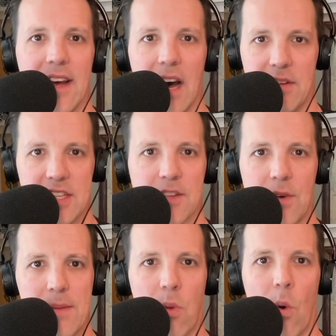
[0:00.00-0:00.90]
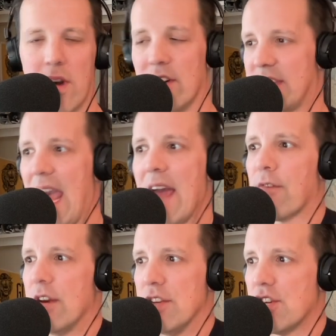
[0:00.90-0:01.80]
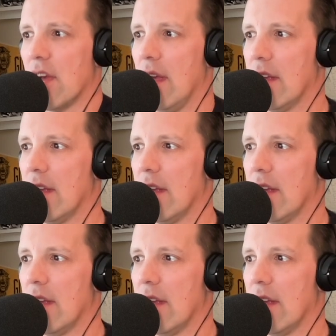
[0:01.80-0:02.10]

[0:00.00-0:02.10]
of his three-pointers, average